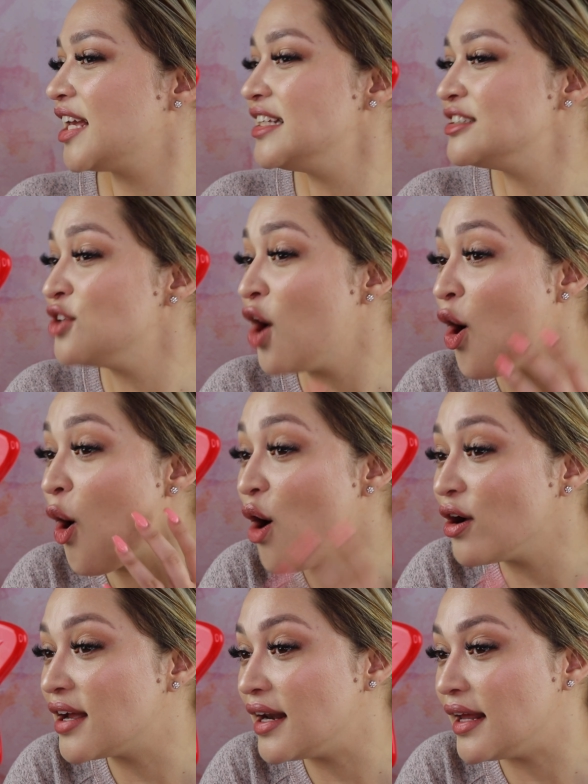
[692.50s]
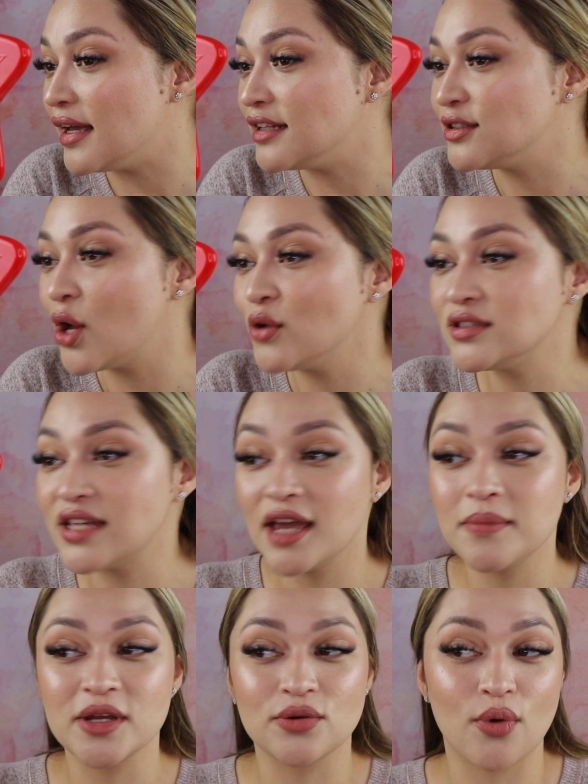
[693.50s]
it's not ugly, don't
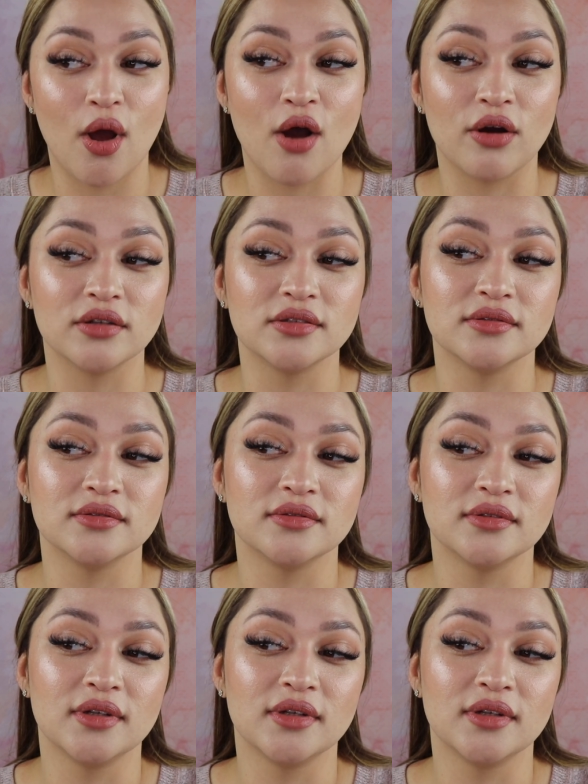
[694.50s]
take me wrong.